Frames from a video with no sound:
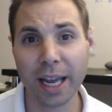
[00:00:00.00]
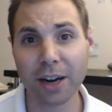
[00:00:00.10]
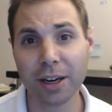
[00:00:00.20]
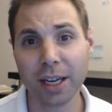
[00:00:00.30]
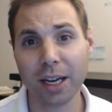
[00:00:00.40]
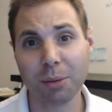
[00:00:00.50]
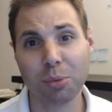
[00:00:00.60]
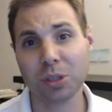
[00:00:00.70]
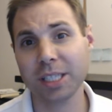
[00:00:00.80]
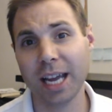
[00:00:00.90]
the area
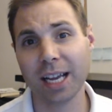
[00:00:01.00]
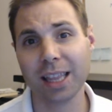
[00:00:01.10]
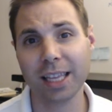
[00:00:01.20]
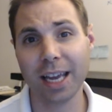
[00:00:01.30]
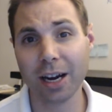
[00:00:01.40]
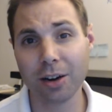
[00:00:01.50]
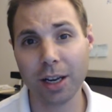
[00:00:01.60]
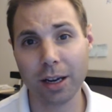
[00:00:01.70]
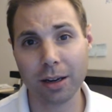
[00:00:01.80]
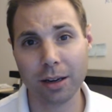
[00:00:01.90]
and protect the
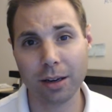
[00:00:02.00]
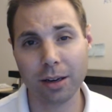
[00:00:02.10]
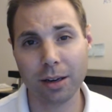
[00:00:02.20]
area.